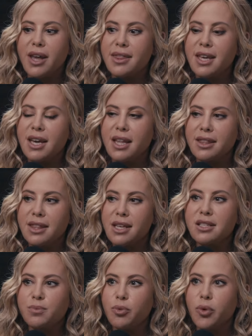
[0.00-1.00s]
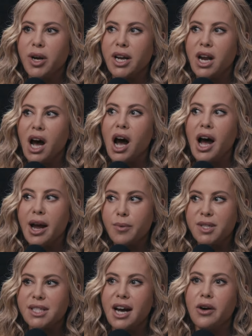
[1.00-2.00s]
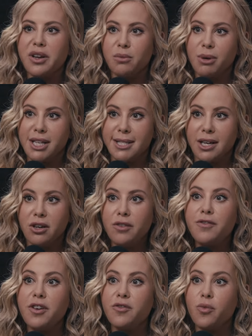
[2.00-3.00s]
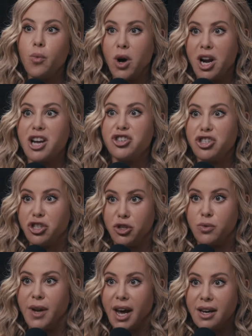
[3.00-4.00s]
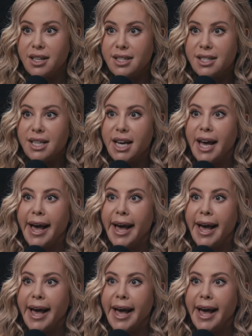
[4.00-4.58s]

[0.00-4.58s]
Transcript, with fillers: think at this point, I was doubting myself of what I should do next.